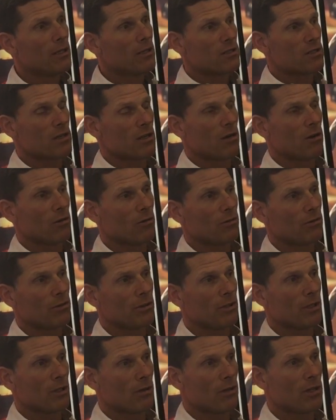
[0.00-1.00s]
So,
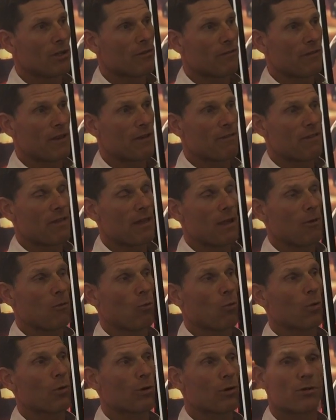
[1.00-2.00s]
you know, if they
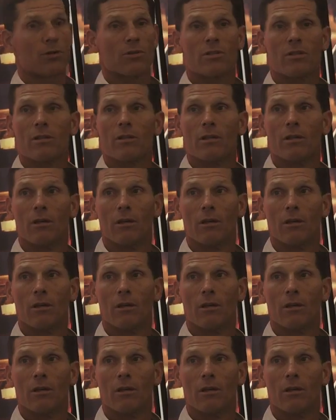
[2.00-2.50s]
weren't,